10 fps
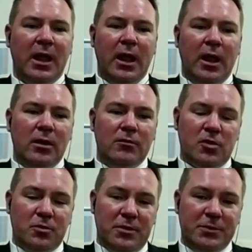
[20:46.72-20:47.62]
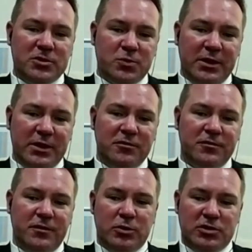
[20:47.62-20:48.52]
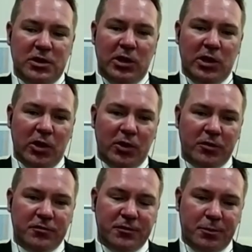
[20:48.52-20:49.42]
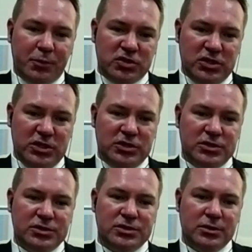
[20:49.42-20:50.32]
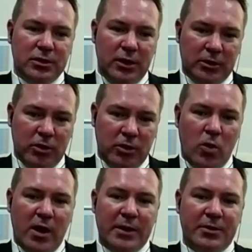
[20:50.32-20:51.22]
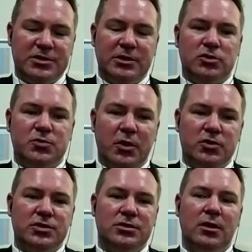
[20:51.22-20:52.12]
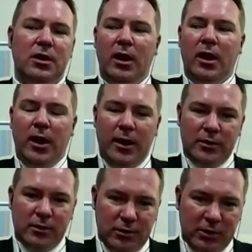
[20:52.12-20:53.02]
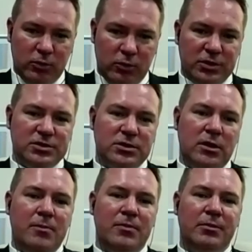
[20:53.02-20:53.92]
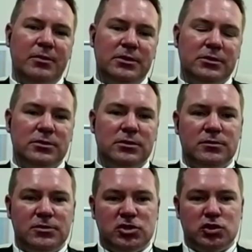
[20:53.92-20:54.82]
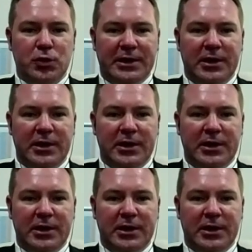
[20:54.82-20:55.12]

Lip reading: From that perspective, there was a lot of procedures and requirements that was posted and that was implemented strictly.